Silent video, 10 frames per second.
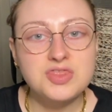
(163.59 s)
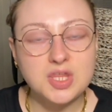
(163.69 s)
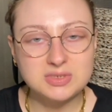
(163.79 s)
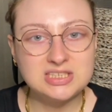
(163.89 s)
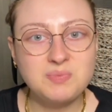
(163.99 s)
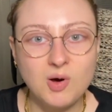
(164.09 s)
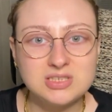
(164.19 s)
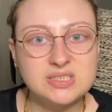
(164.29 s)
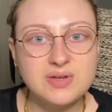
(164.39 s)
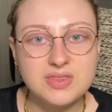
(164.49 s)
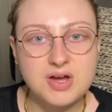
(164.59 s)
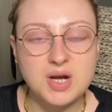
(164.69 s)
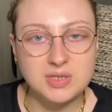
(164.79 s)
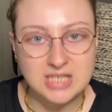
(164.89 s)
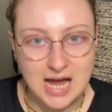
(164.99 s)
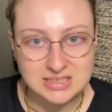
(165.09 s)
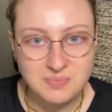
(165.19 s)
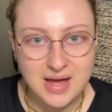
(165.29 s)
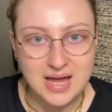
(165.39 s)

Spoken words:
that was supposed to be there to protect my